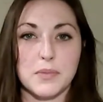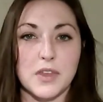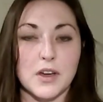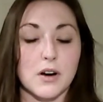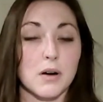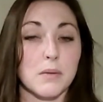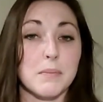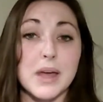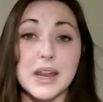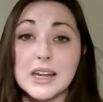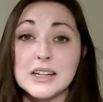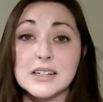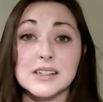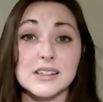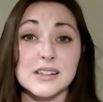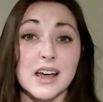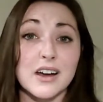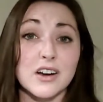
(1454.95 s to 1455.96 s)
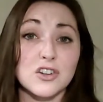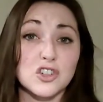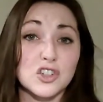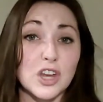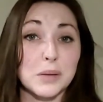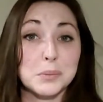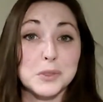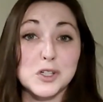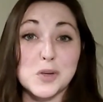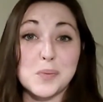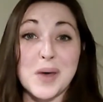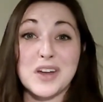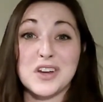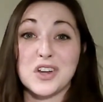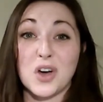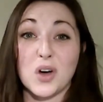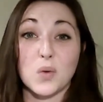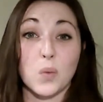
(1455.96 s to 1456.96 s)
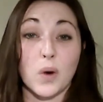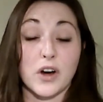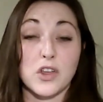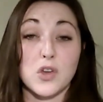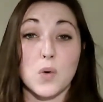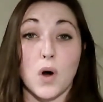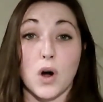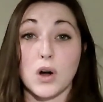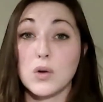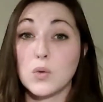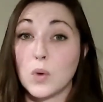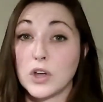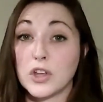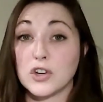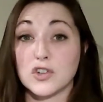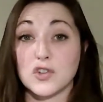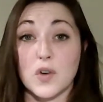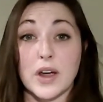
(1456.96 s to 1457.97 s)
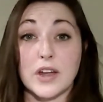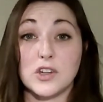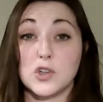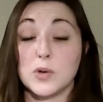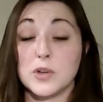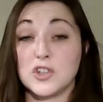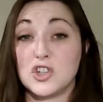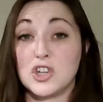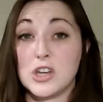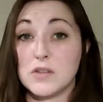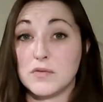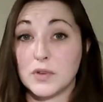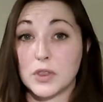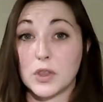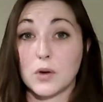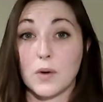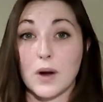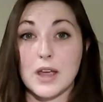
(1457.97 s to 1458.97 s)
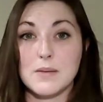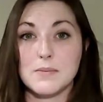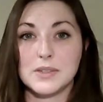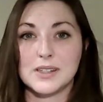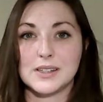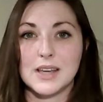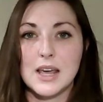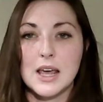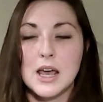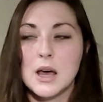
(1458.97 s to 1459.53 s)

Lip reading: There are many desired shapes depending on where you are and what you're trying to achieve with the grapes.